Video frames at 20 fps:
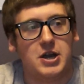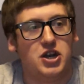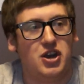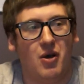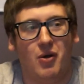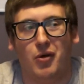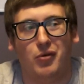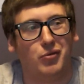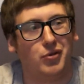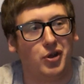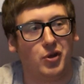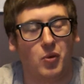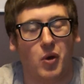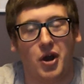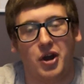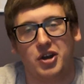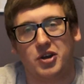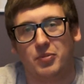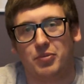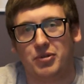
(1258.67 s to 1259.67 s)
No one really
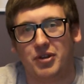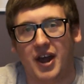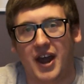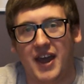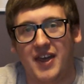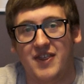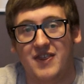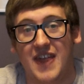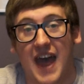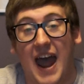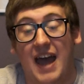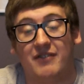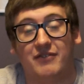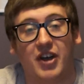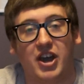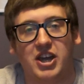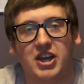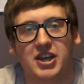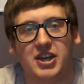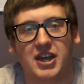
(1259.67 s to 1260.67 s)
wanted to play that
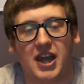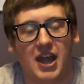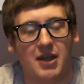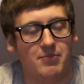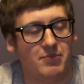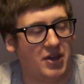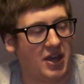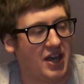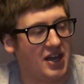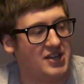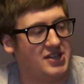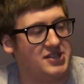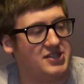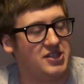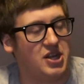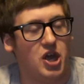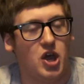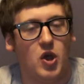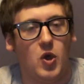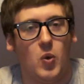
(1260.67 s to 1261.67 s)
Viking game
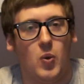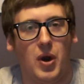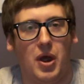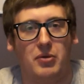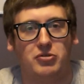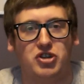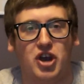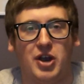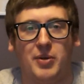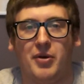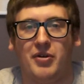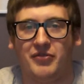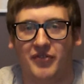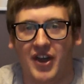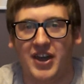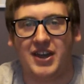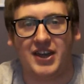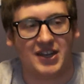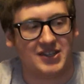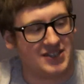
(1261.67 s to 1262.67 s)
because when I would talk about
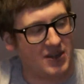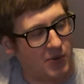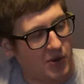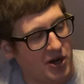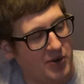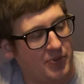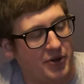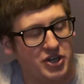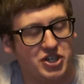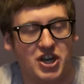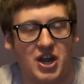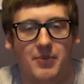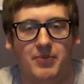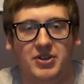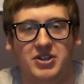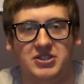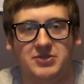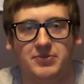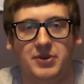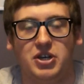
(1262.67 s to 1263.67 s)
Vikings, they wanted to play
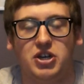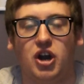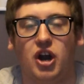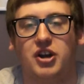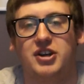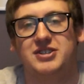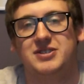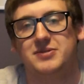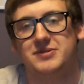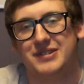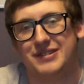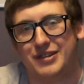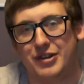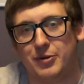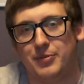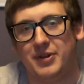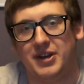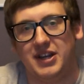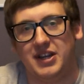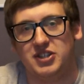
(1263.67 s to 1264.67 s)
Champions and Midgard because it was a
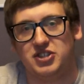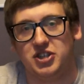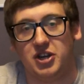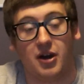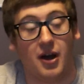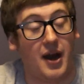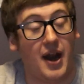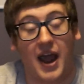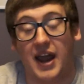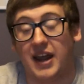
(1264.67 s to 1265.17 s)
little bit easier, and